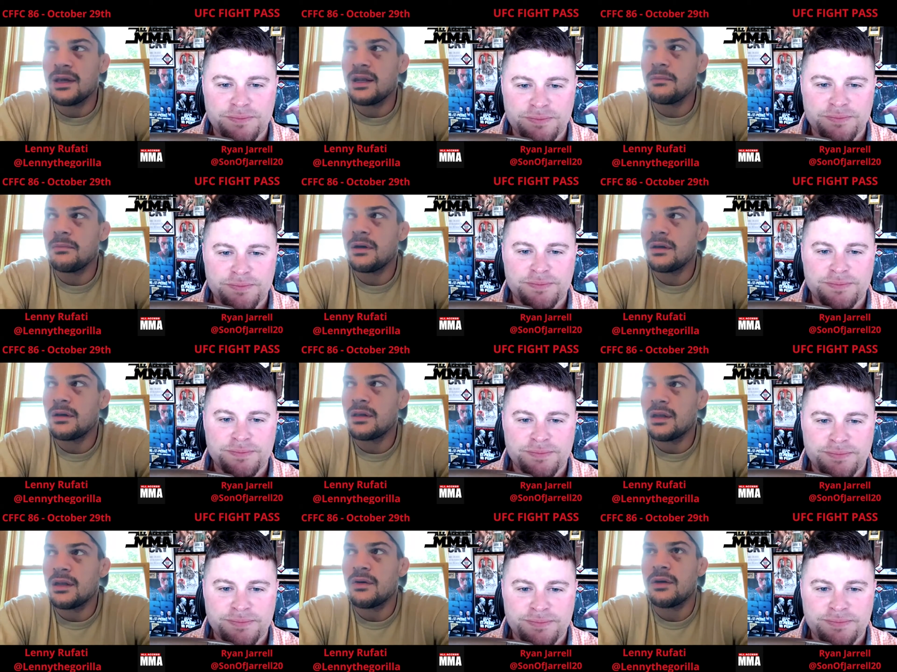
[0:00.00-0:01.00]
Speaker 1: man. I'm uh,
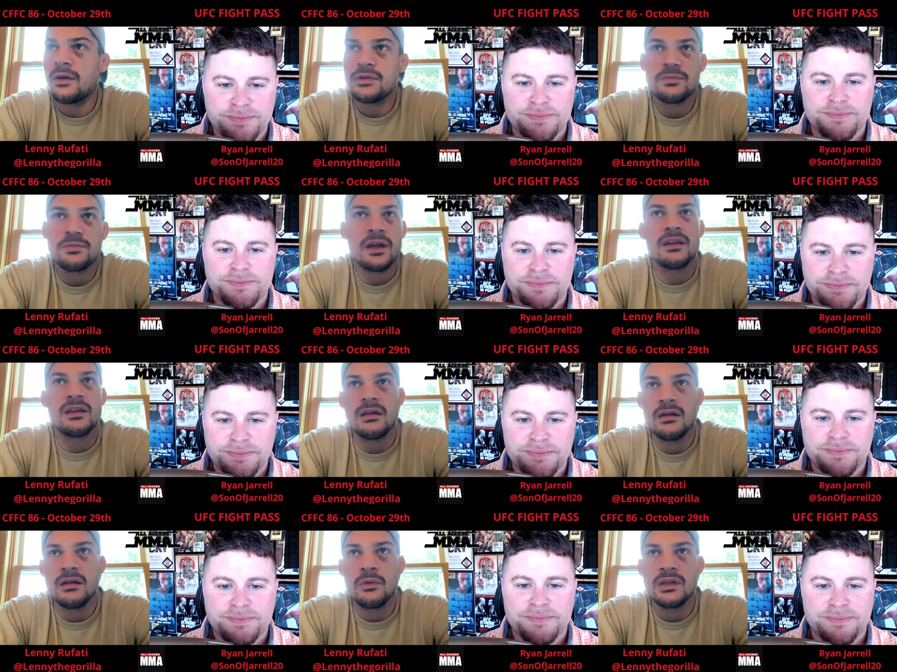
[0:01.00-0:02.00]
you know I respect
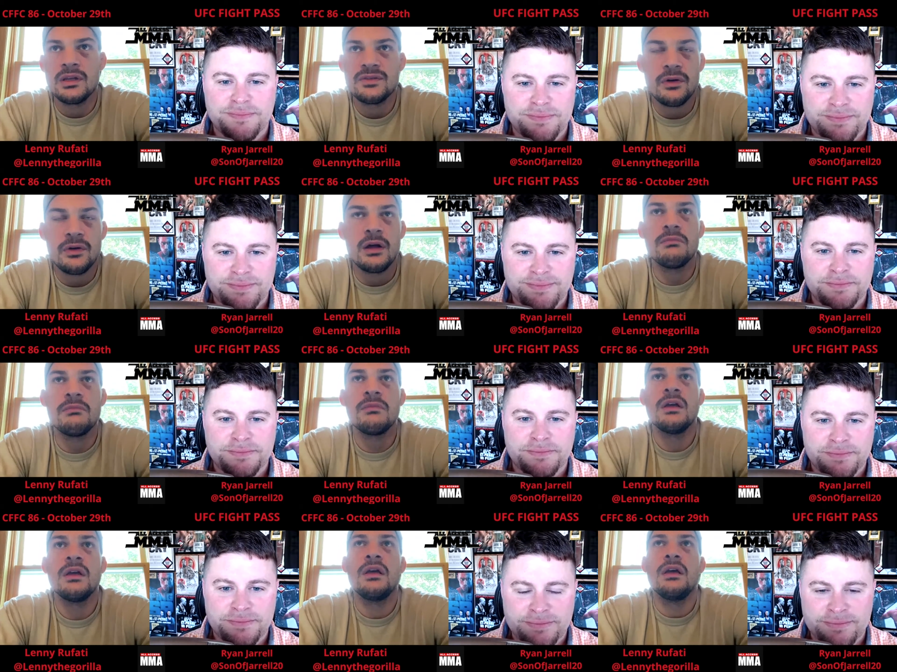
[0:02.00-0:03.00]
uh, where he's
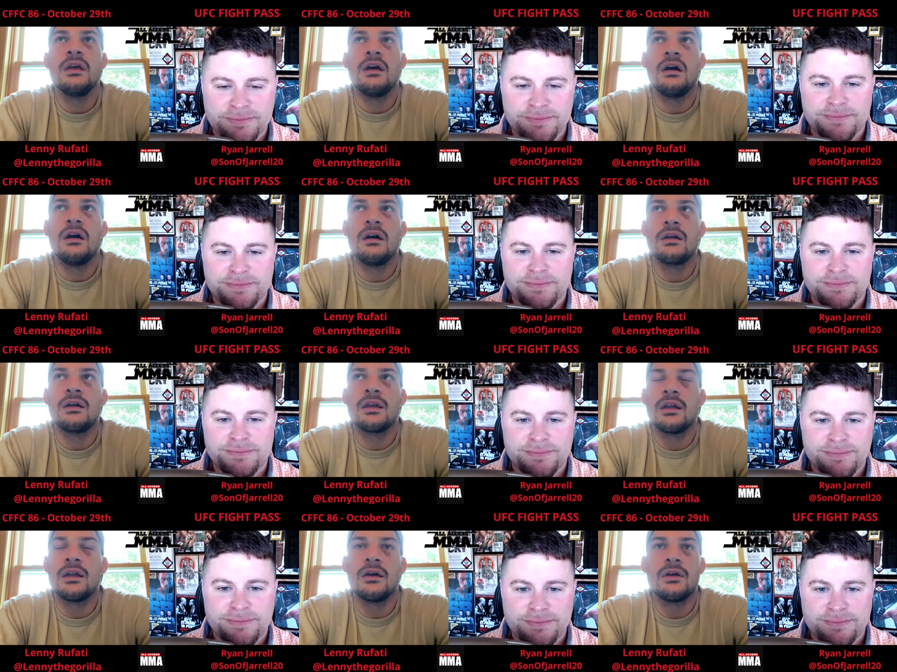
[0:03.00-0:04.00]
from uh,
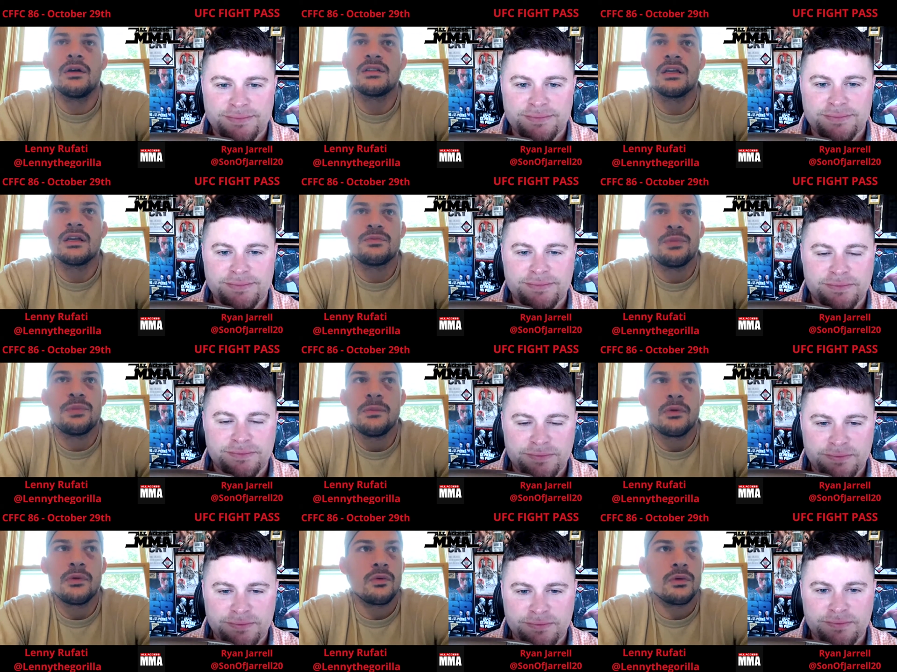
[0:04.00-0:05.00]
you know his his
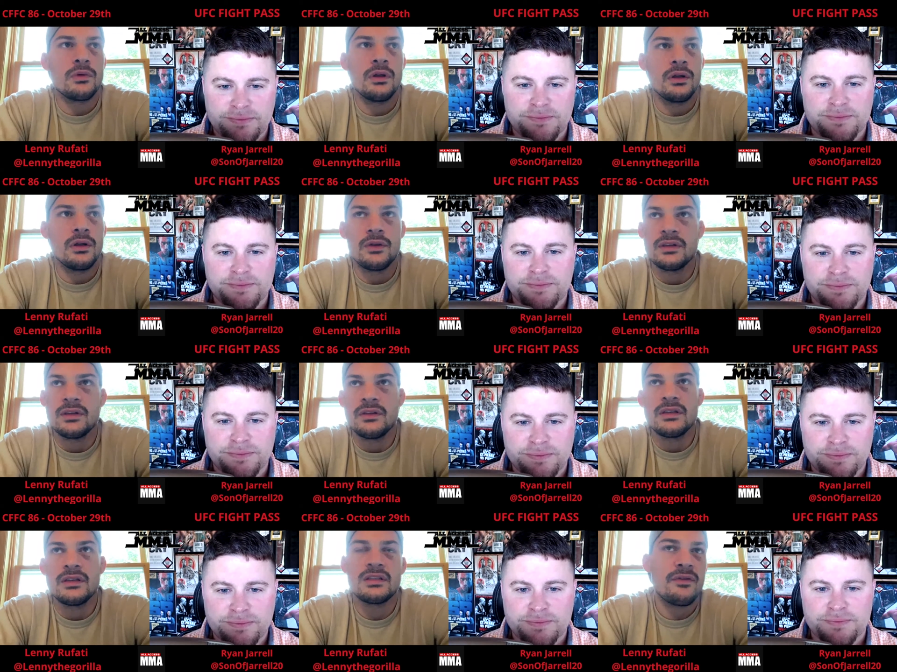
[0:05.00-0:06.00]
people were you know they
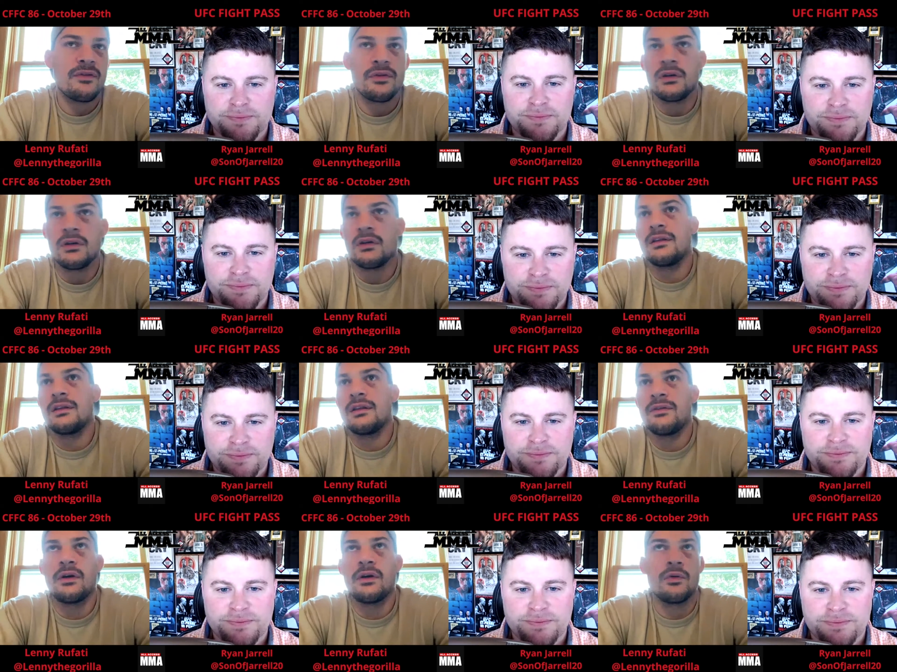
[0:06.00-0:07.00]
they suffered
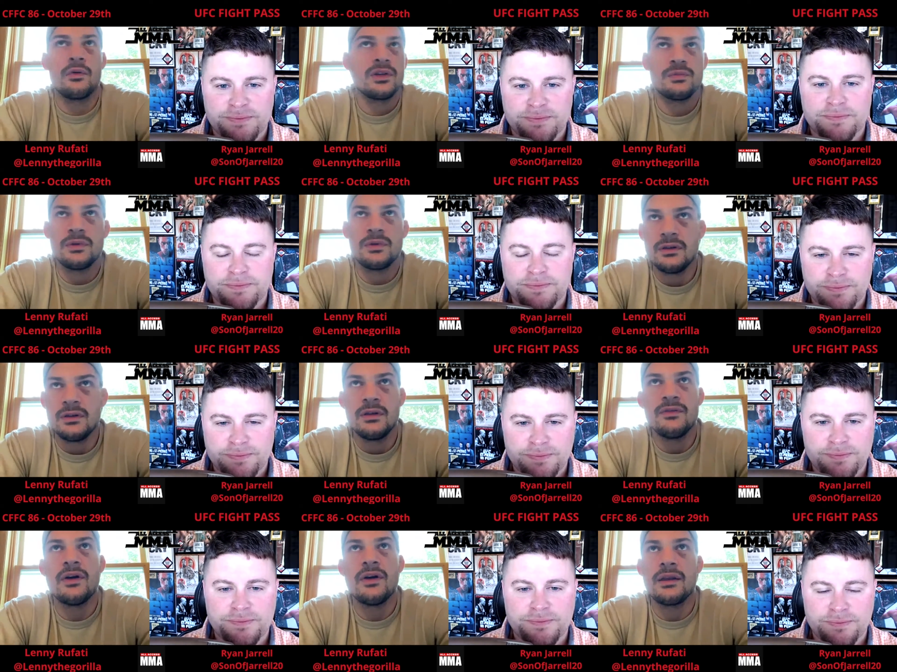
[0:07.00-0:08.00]
and they've always been
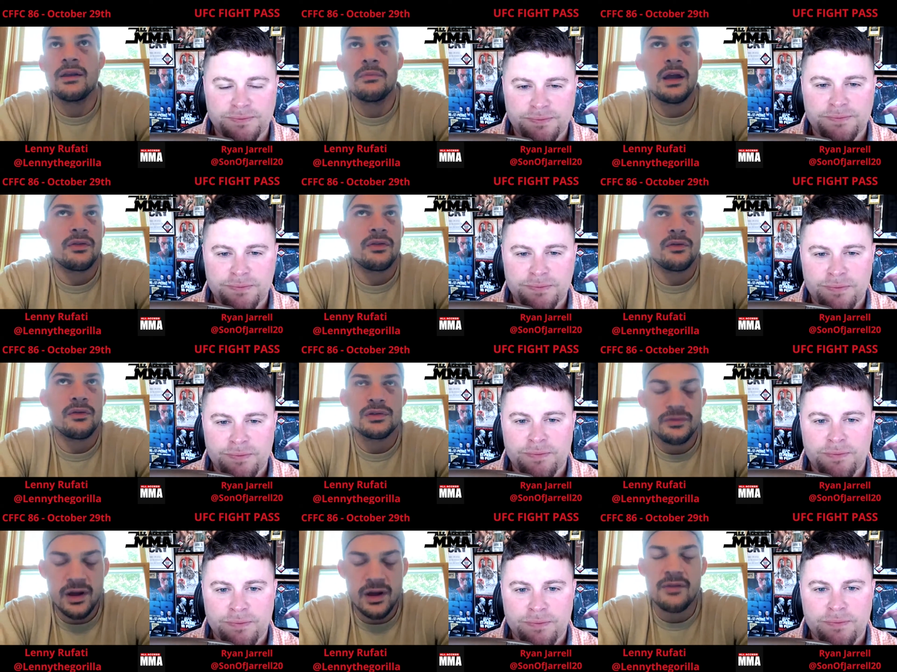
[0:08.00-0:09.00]
fighting back. They're
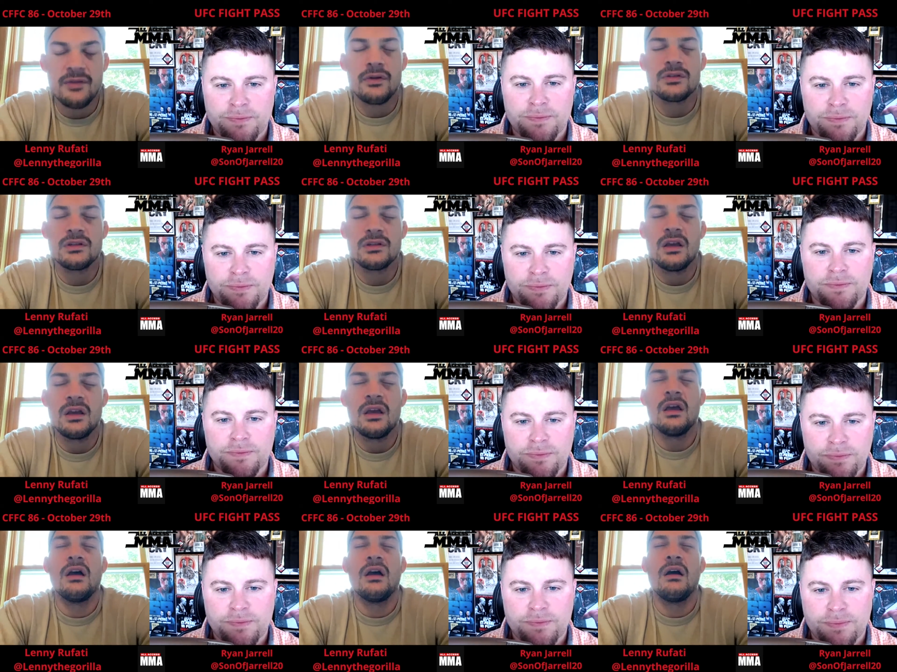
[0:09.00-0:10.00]
survivors.
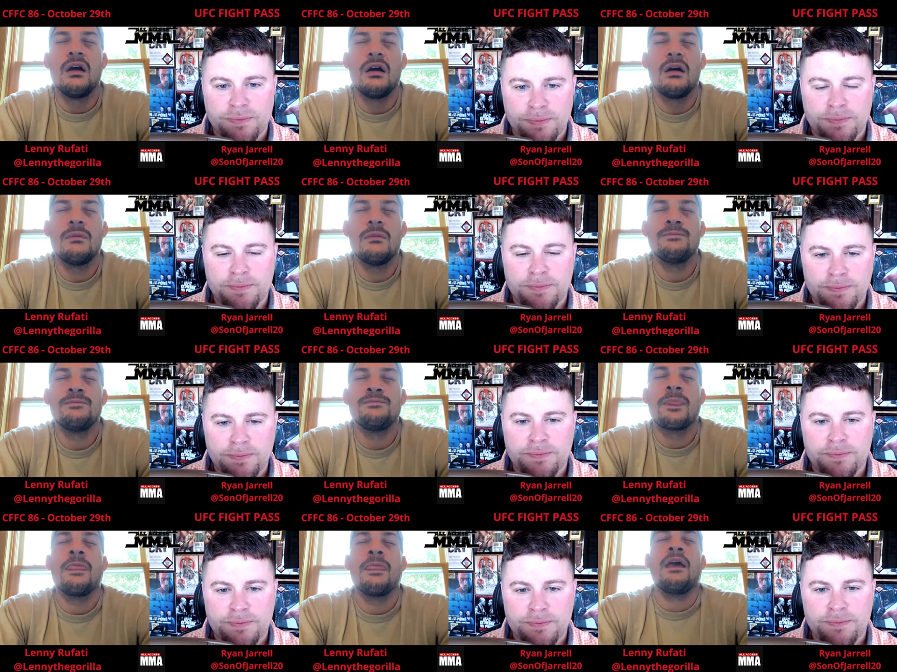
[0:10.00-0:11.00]
Um,
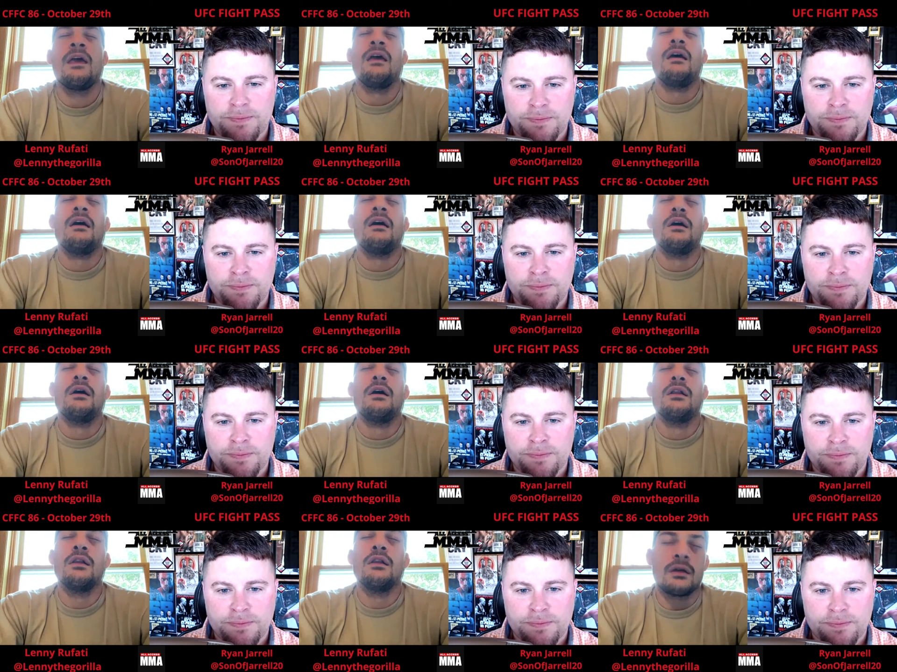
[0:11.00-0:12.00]

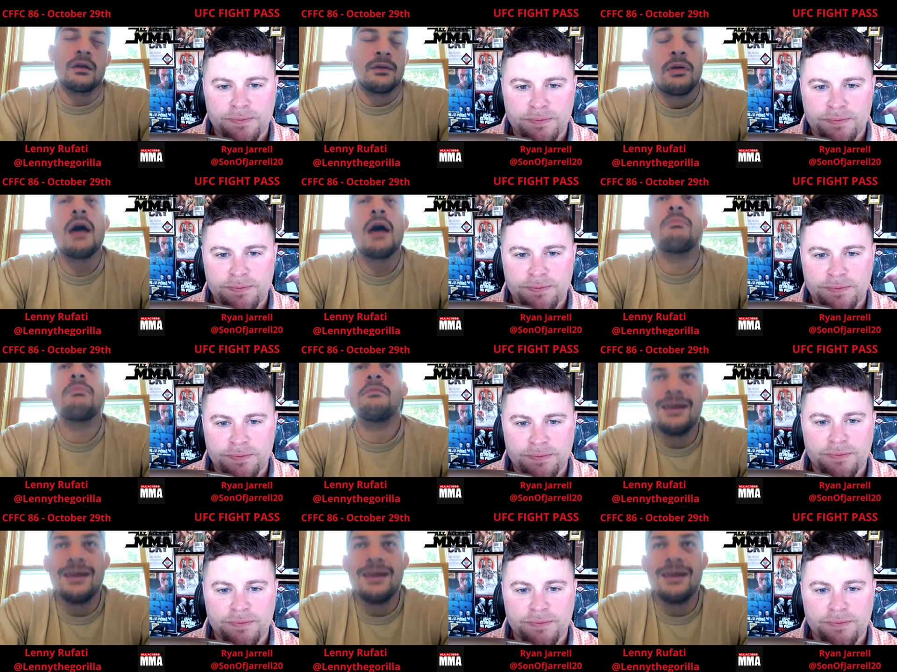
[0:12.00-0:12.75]
look, the problem